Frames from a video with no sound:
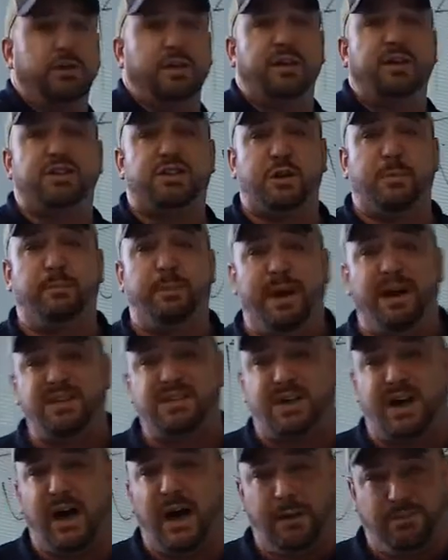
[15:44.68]
that it's your
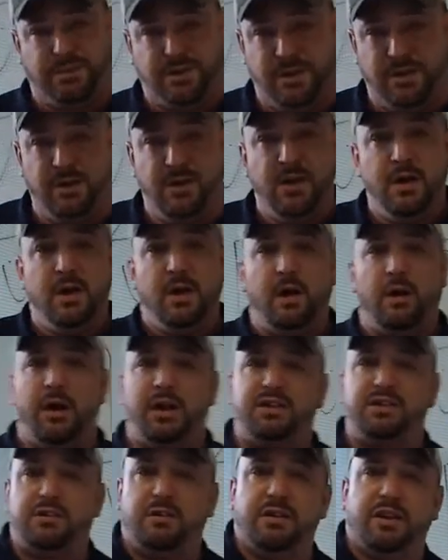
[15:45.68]
best option. All
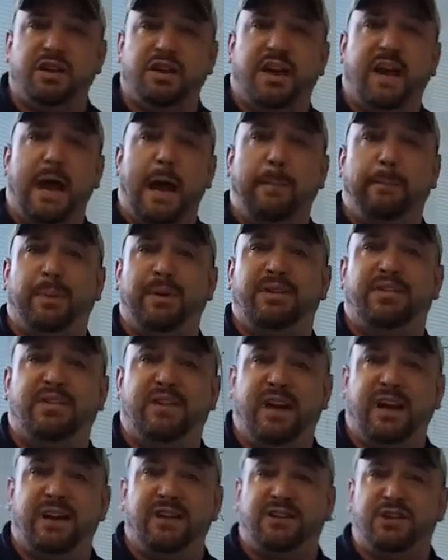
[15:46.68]
right, so the cap in
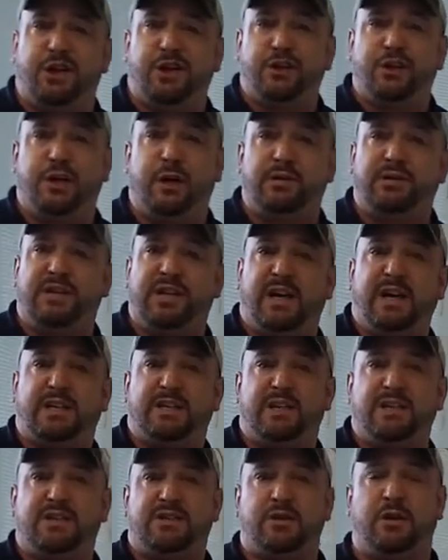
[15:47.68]
San Antonio,
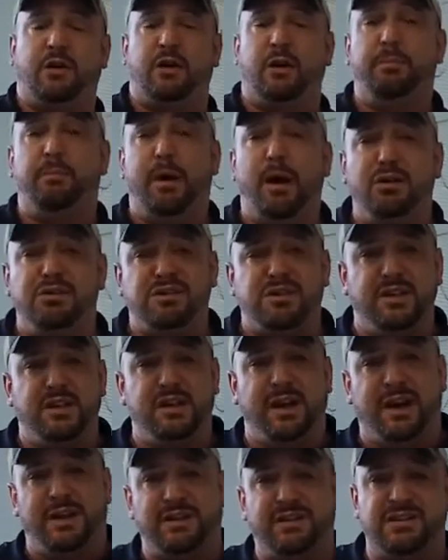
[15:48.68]
Texas, or most of the
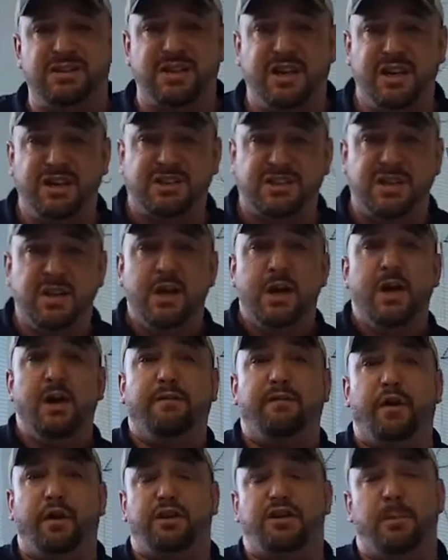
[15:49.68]
United States,
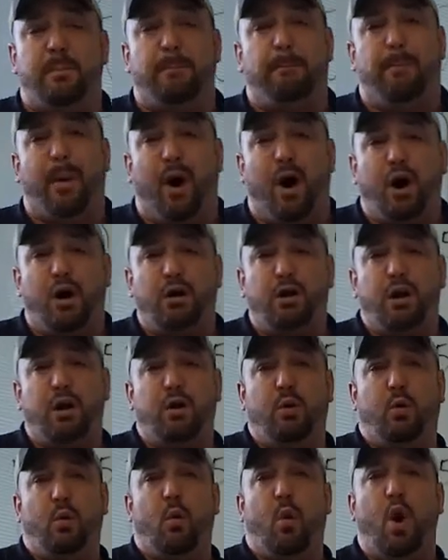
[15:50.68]
to
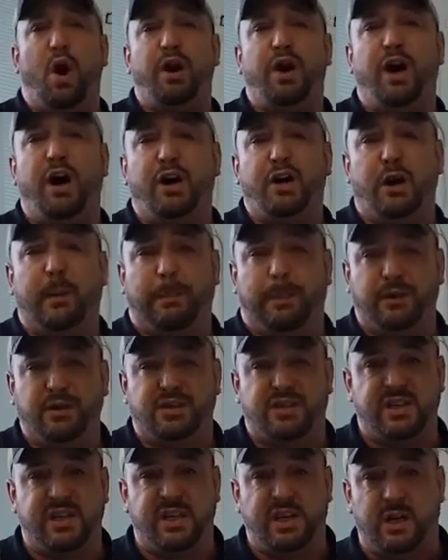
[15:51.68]
borrow
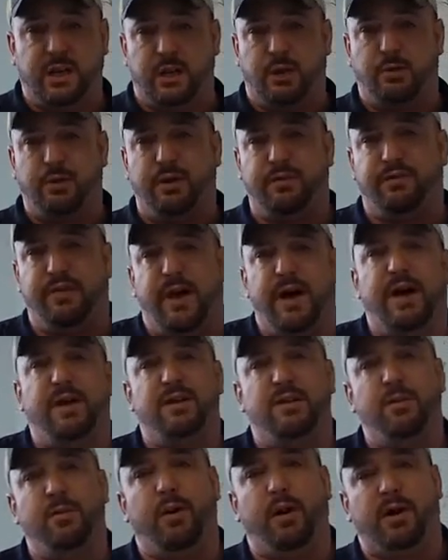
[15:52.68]
100% loan to
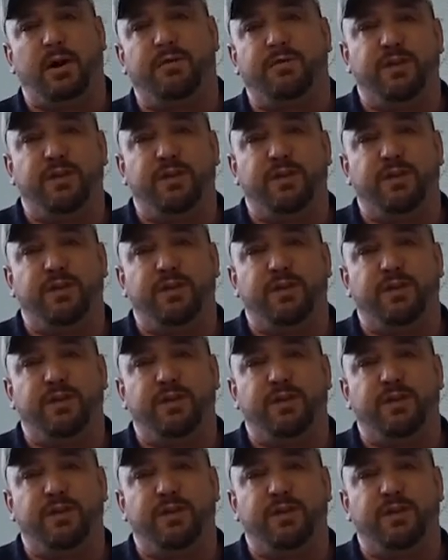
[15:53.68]
value on a